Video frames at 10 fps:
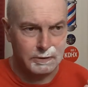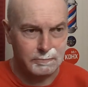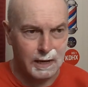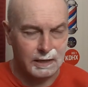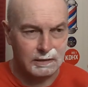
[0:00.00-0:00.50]
be
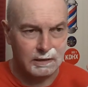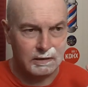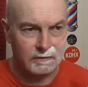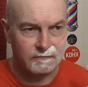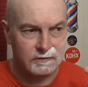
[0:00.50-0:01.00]
my
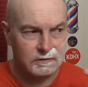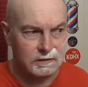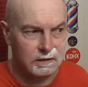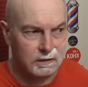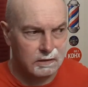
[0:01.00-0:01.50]
left,
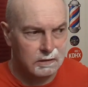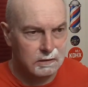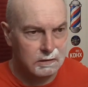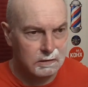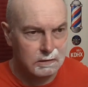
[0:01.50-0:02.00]
yeah.
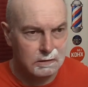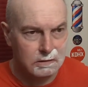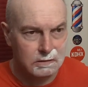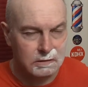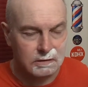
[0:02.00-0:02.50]

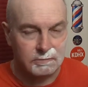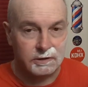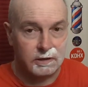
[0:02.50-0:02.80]
I'm